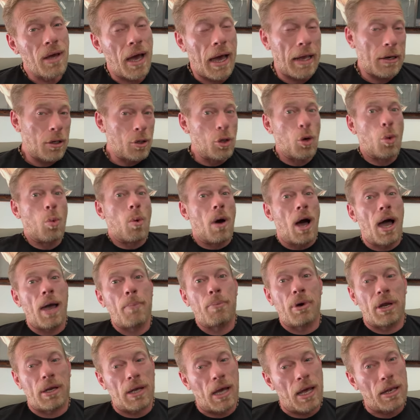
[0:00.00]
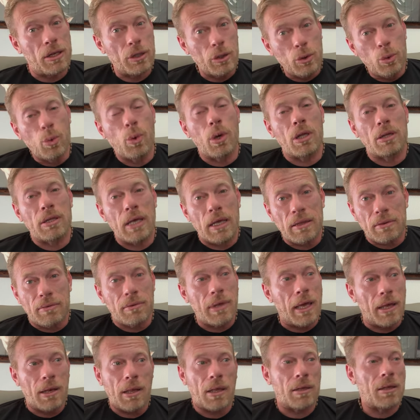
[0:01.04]
I don't know why, but I knew it, that
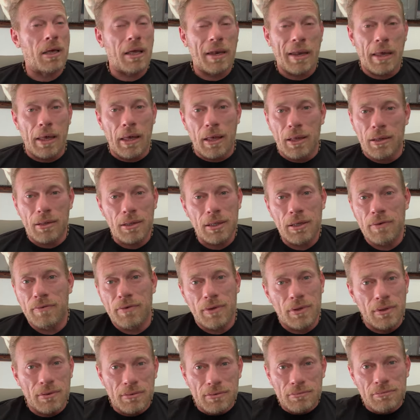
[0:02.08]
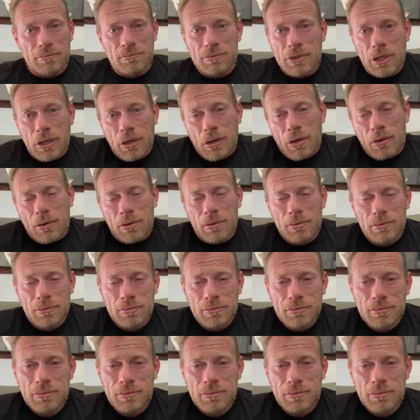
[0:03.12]
they're not gonna even, you know.